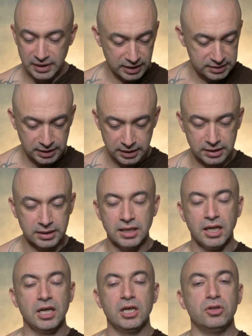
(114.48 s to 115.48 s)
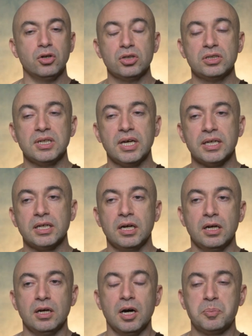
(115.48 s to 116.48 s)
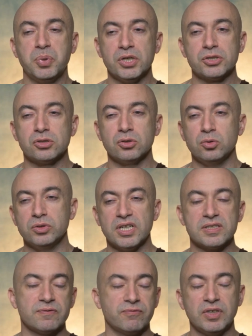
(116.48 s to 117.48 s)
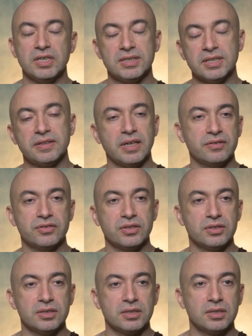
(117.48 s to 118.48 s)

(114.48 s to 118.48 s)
Exactly. Not like a person who doesn't feel the intensity.